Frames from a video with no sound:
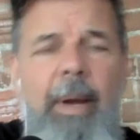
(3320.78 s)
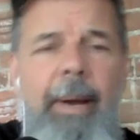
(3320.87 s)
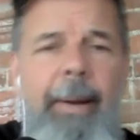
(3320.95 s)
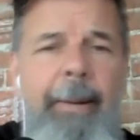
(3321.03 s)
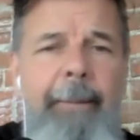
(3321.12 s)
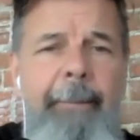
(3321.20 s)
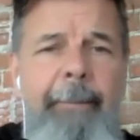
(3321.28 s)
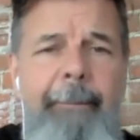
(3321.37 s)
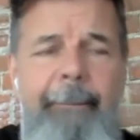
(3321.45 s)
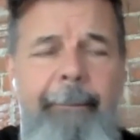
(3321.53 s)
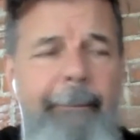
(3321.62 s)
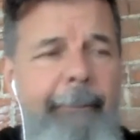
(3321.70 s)
Um,
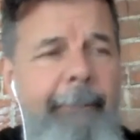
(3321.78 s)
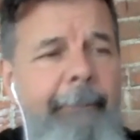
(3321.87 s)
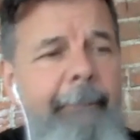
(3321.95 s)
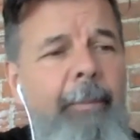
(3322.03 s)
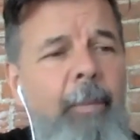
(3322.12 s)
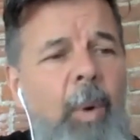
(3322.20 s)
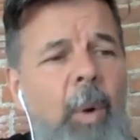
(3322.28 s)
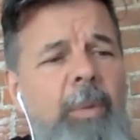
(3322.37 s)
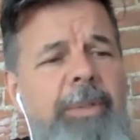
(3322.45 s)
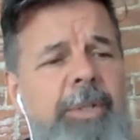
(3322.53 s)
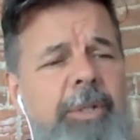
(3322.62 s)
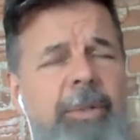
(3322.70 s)
what
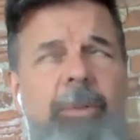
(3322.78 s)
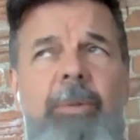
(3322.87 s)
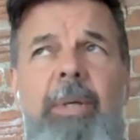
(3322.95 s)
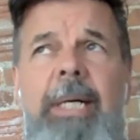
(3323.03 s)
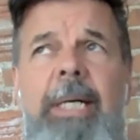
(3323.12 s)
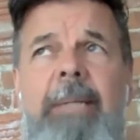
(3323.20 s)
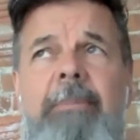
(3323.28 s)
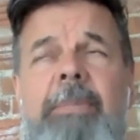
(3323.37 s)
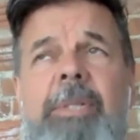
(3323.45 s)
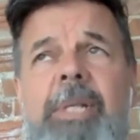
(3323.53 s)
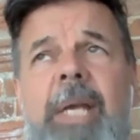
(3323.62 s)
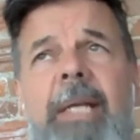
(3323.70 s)
would you um,
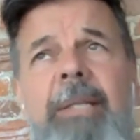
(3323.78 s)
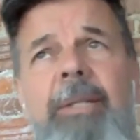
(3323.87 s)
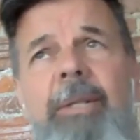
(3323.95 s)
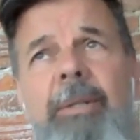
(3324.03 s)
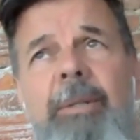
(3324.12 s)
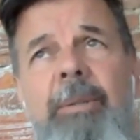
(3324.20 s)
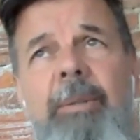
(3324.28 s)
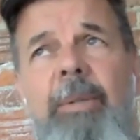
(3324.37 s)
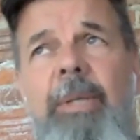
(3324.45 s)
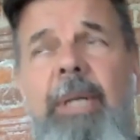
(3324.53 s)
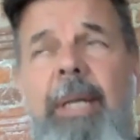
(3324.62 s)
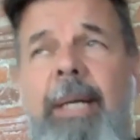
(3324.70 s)
say to
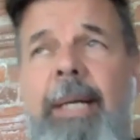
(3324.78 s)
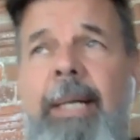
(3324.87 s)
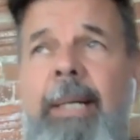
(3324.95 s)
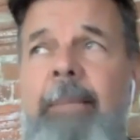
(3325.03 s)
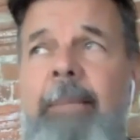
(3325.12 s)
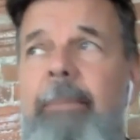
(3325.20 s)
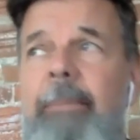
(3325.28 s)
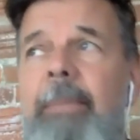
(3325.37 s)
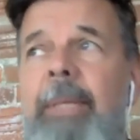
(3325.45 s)
um,